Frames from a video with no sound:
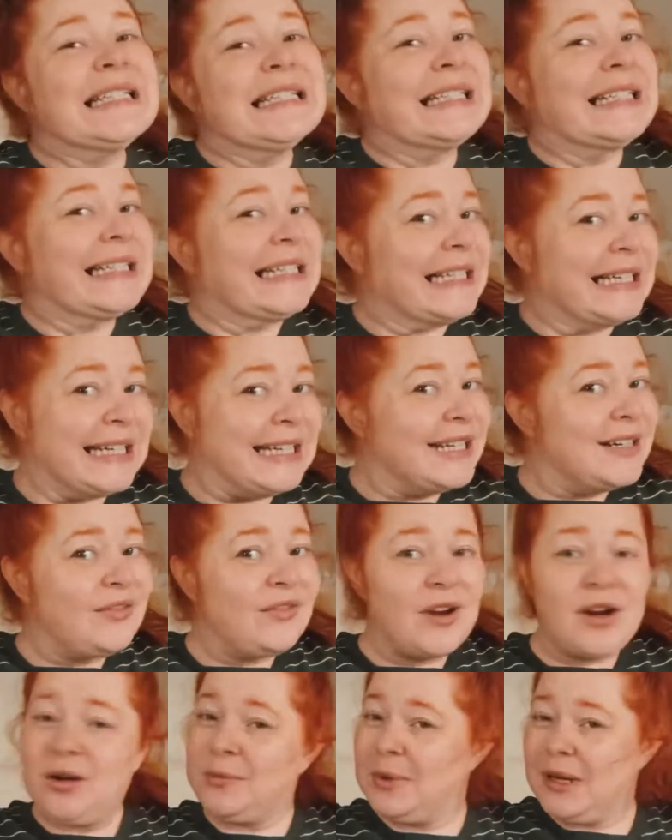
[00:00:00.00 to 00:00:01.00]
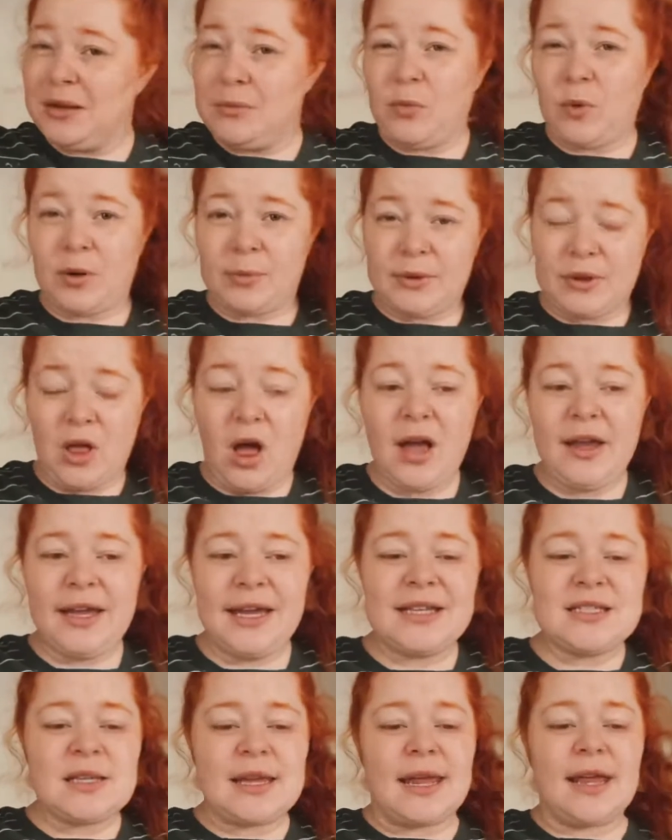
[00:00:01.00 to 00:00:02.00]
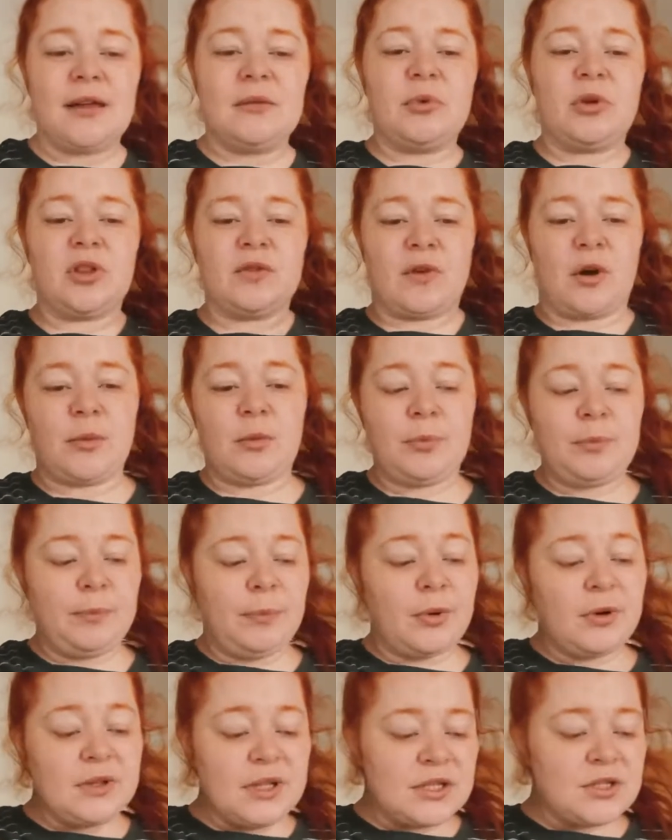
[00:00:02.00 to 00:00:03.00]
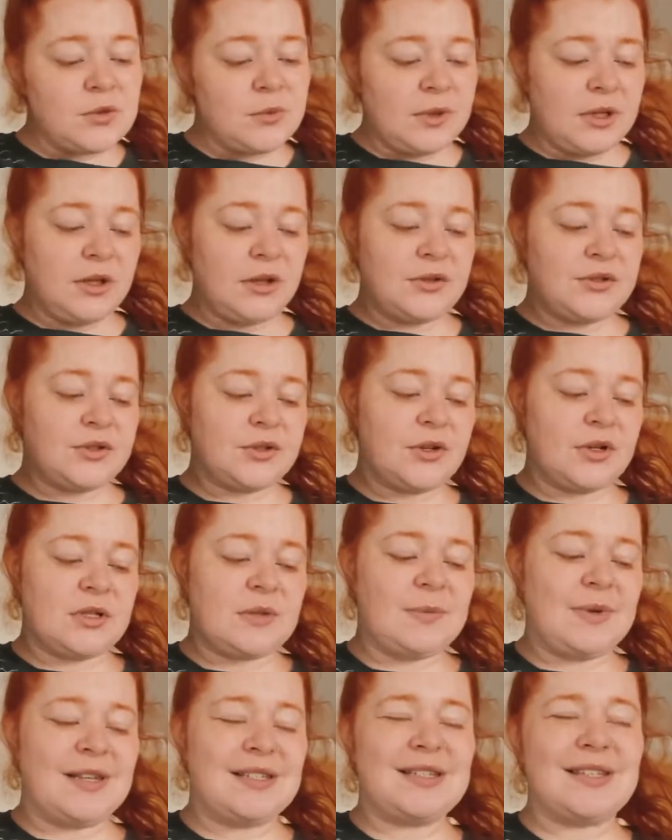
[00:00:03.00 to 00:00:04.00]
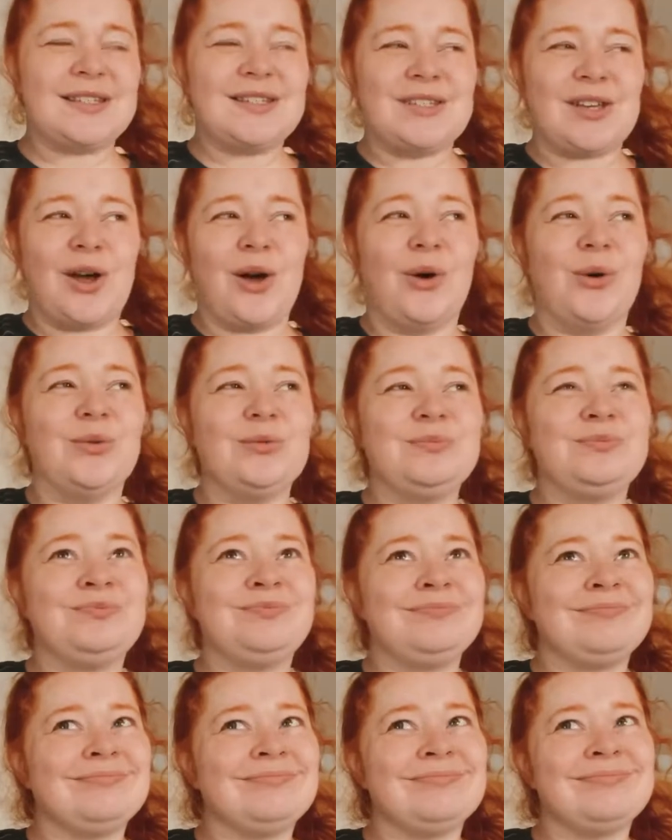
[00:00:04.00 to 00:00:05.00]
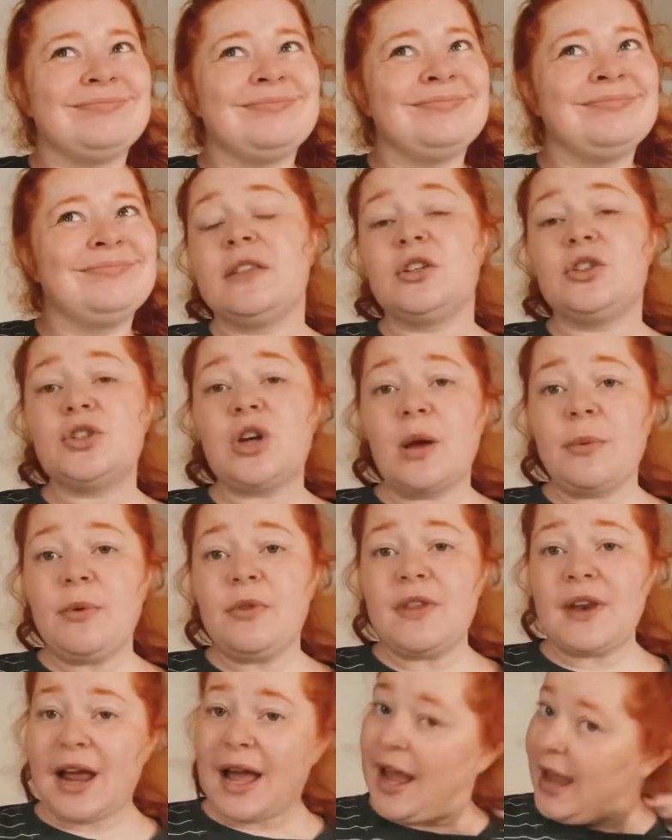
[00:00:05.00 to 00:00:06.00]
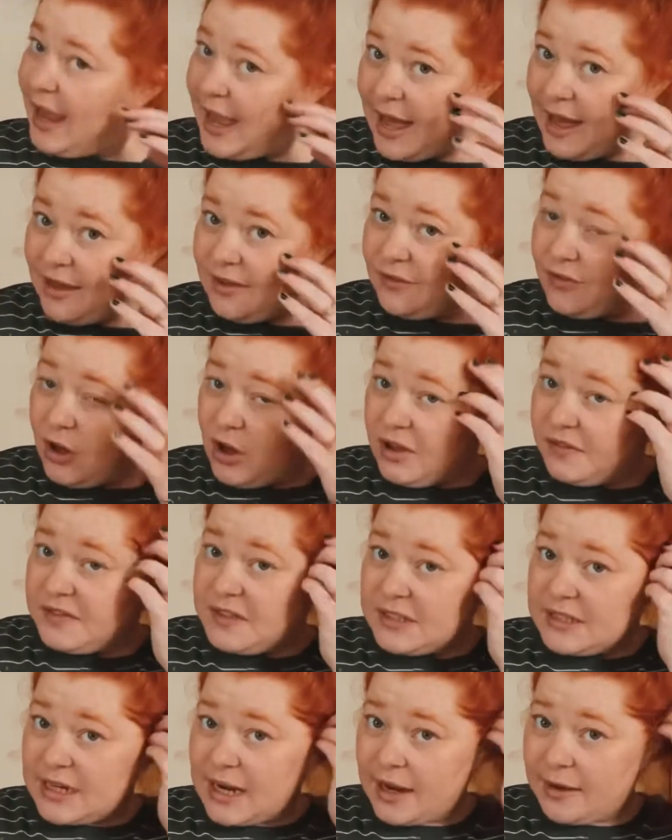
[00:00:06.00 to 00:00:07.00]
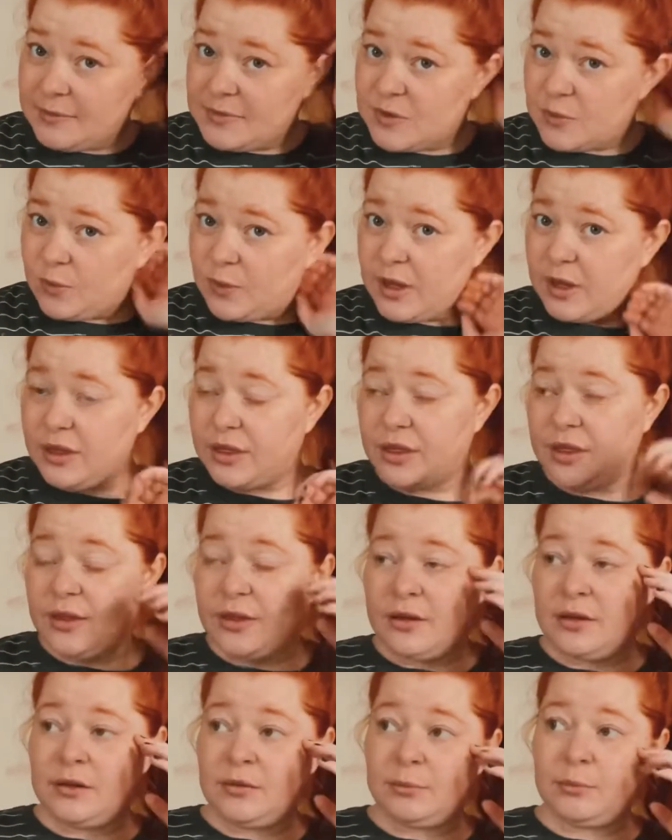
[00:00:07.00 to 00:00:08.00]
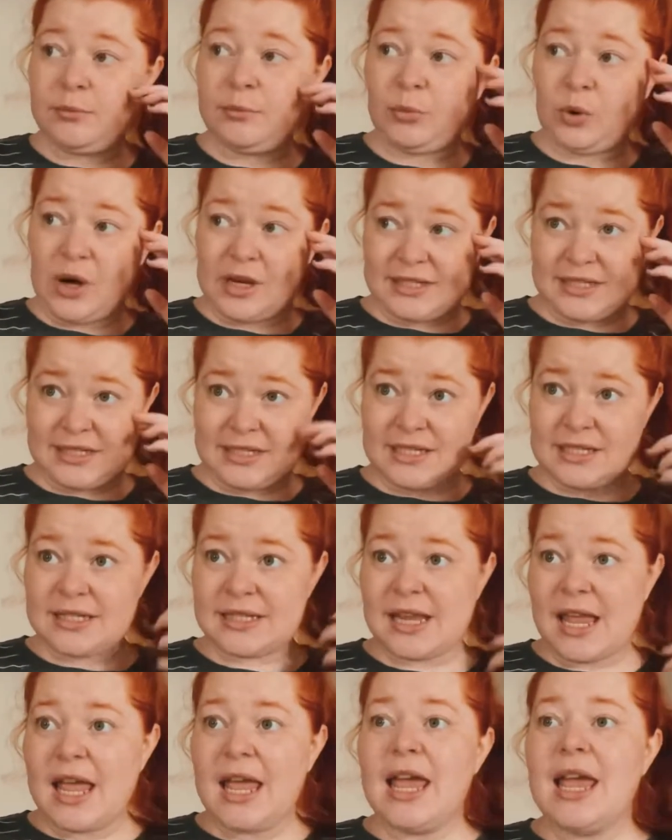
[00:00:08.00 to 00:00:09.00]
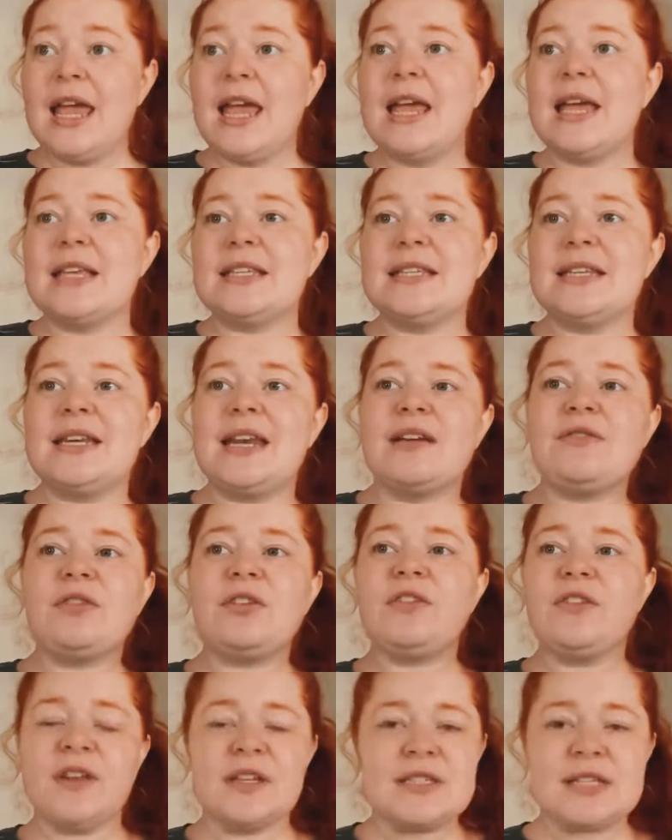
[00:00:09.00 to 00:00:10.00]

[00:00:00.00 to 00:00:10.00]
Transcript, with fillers: need very many more belongings, and both of our birthdays are really close to Christmas. So the trouble that I have oftentimes with presents is it never feels